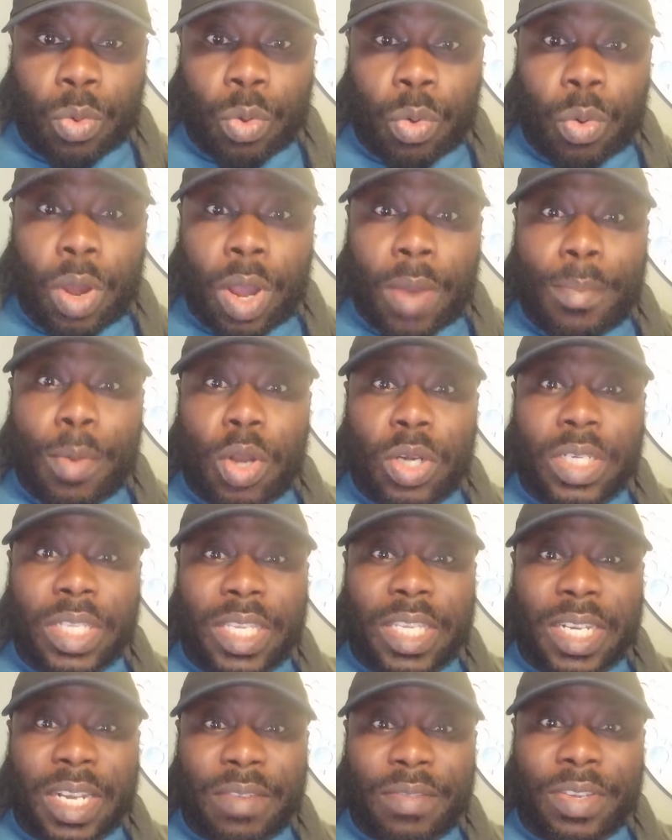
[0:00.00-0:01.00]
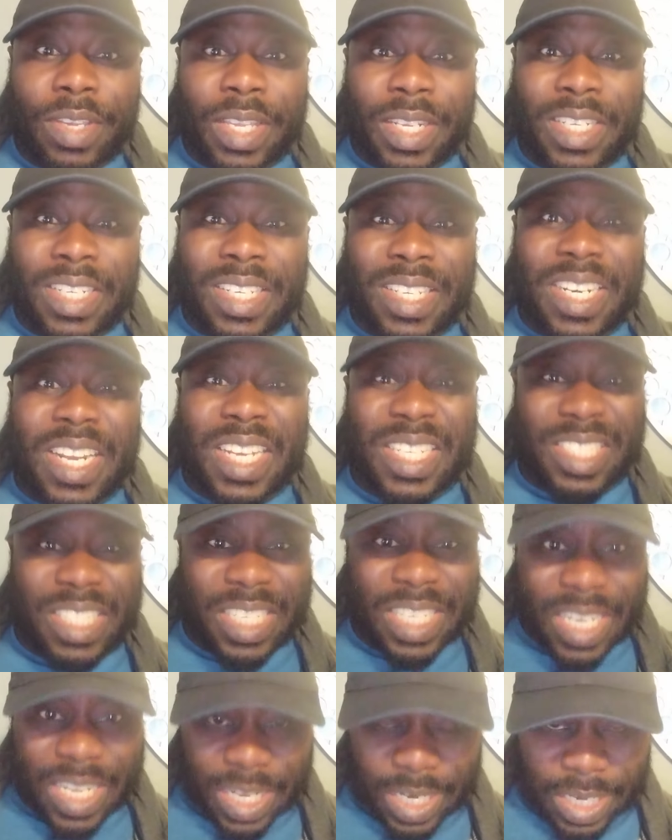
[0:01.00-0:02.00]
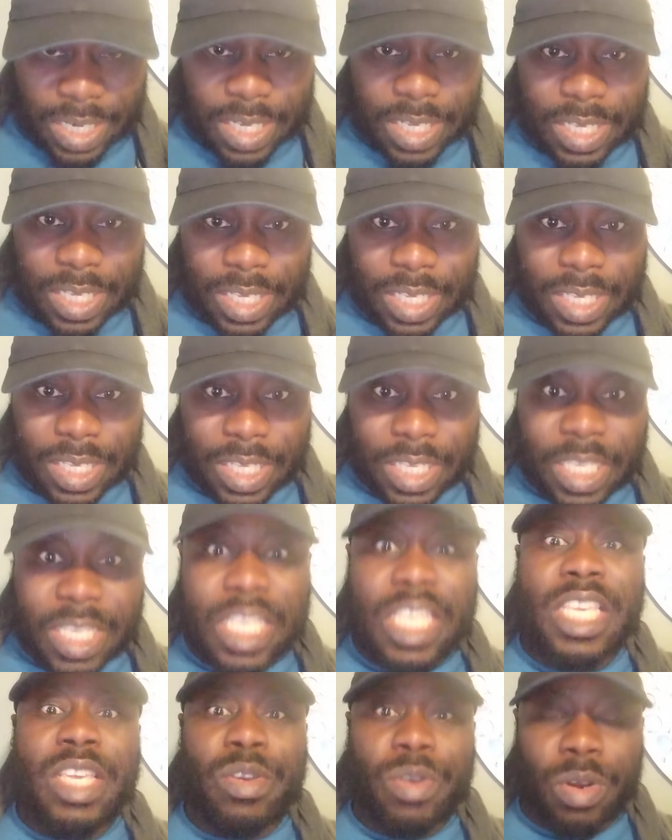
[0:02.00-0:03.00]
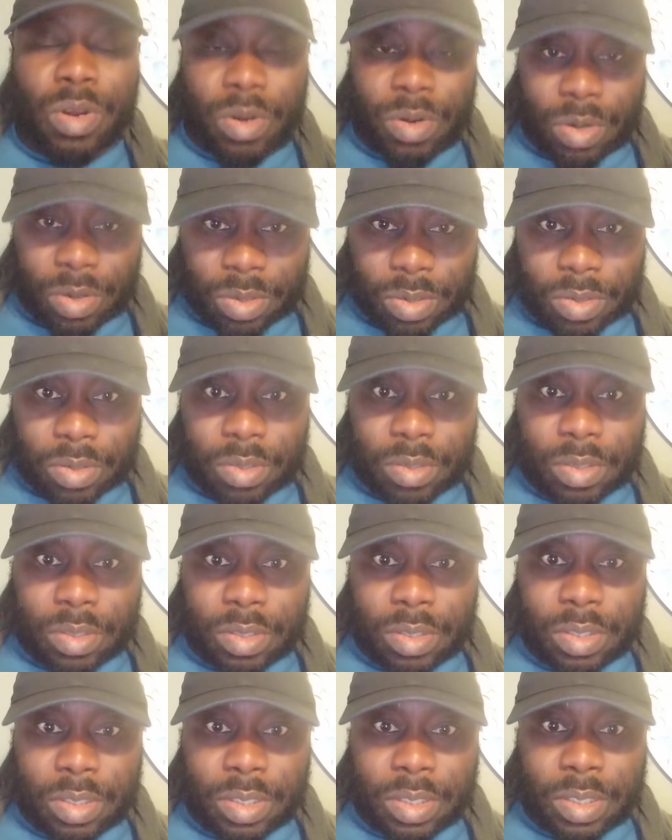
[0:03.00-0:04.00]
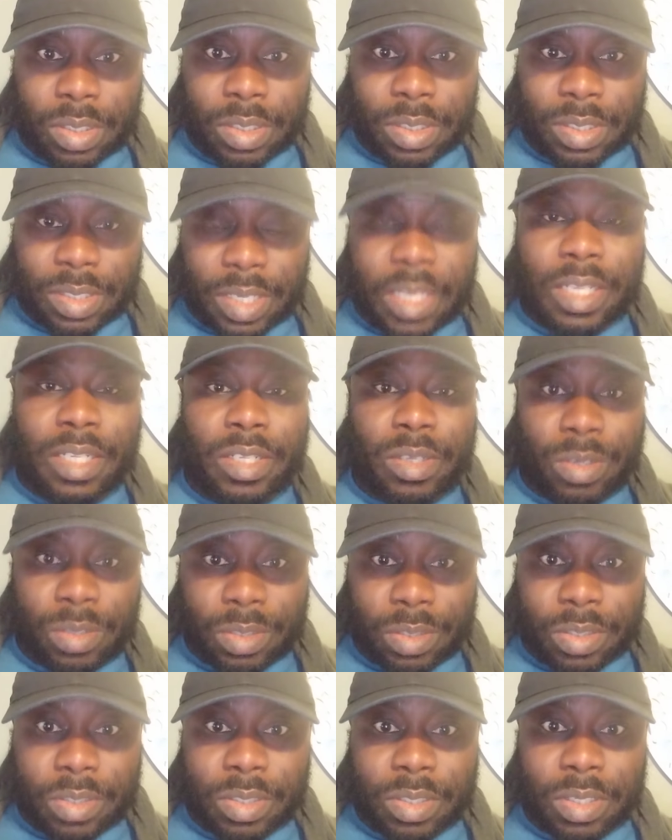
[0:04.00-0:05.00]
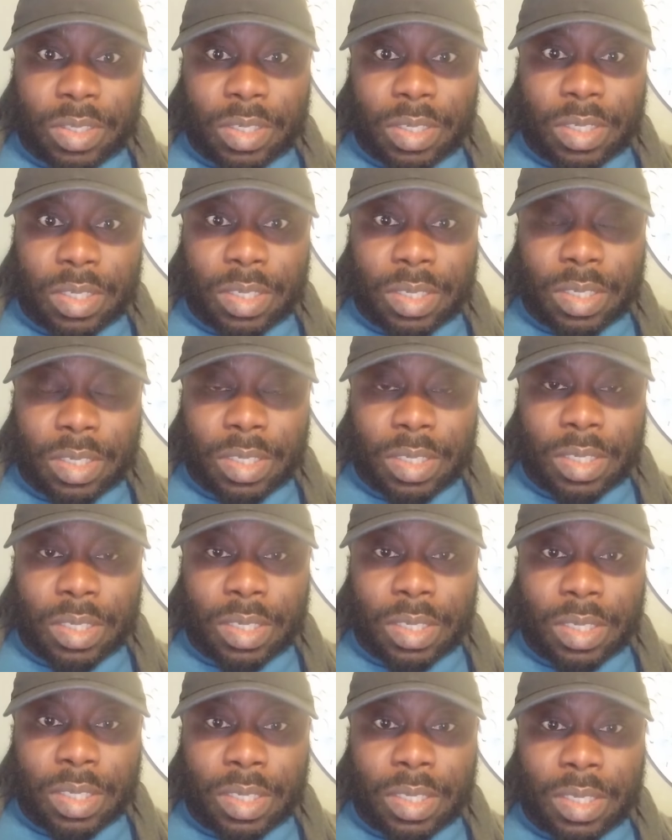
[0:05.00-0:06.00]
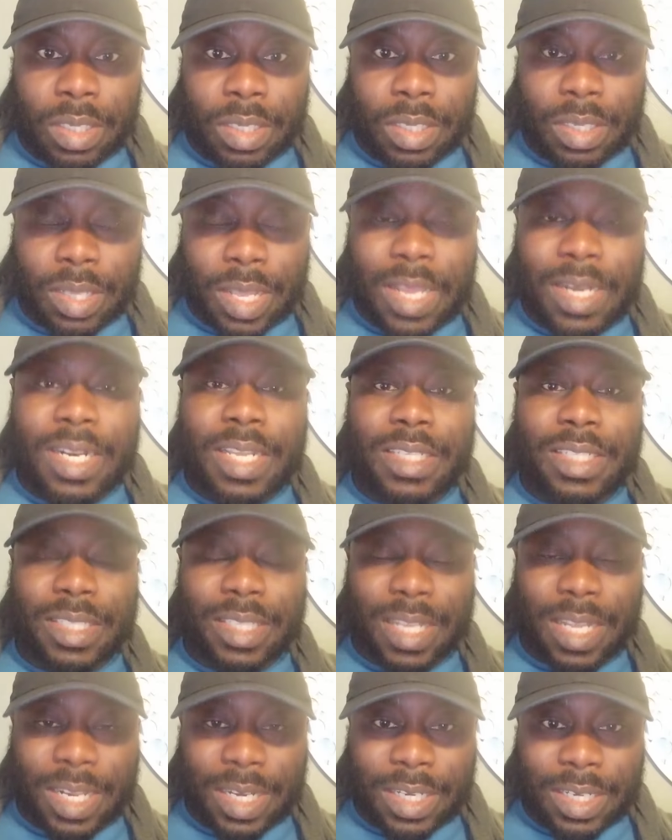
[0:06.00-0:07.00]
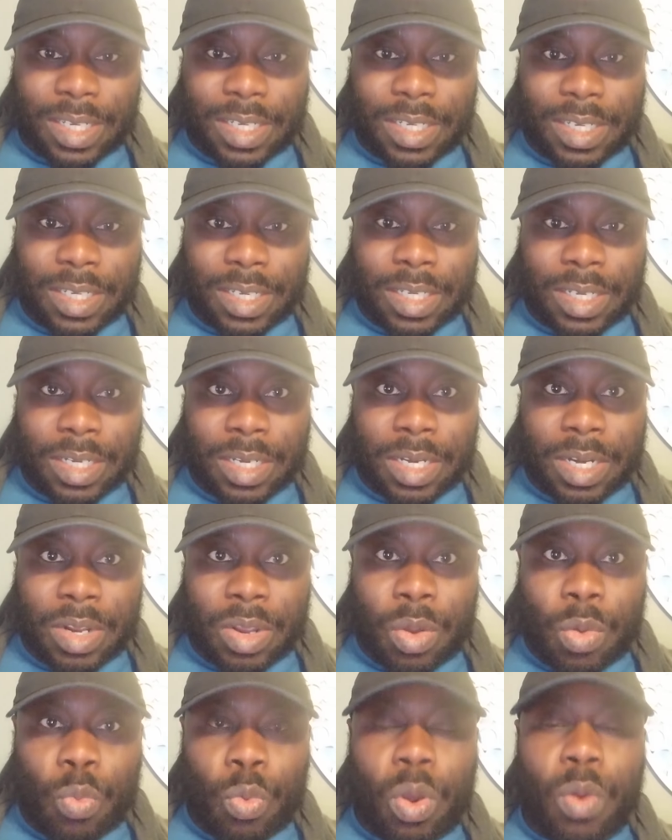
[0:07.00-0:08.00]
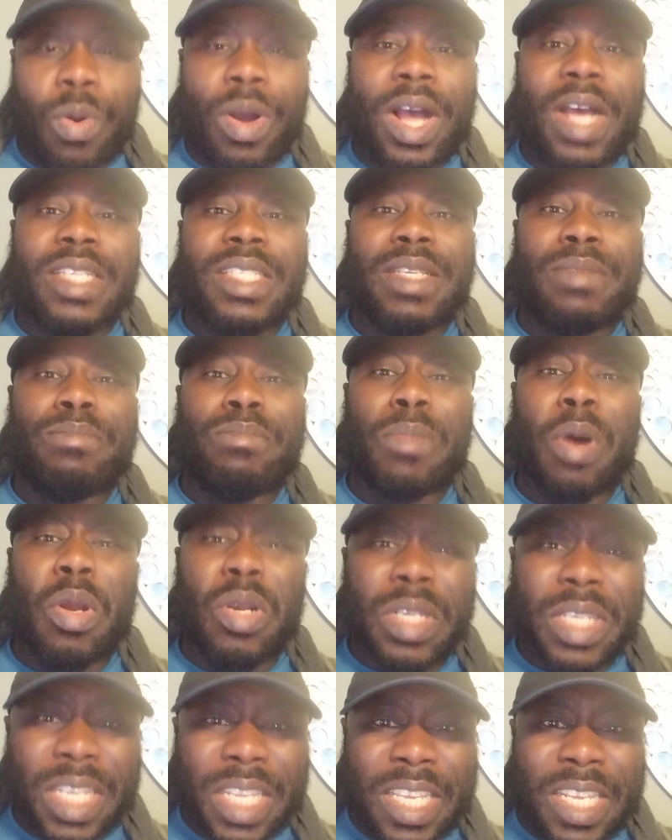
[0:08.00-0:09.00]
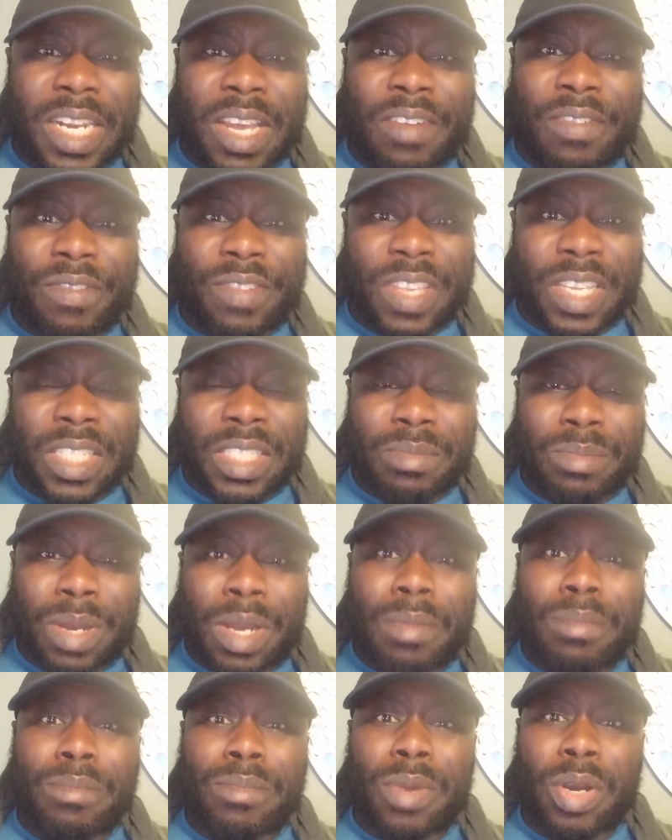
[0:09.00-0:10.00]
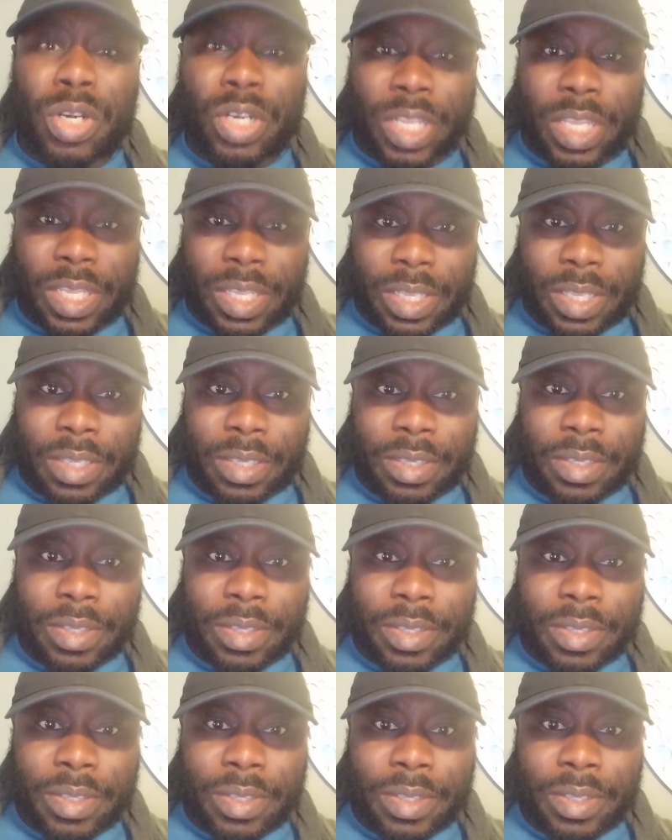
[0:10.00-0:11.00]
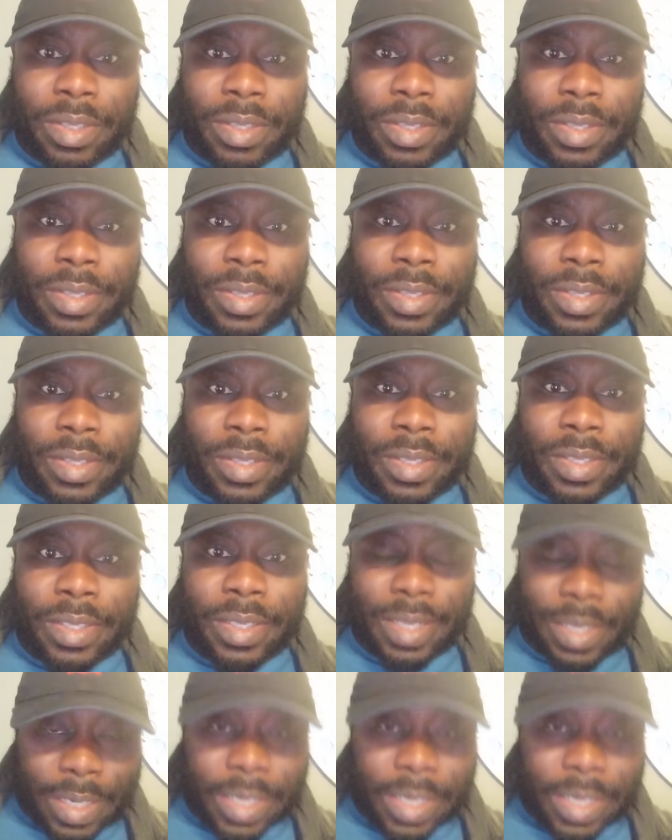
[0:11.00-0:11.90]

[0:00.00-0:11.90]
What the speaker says: We want bounty killer to get national hero status. You understand? We want to see bounty killer face for money. You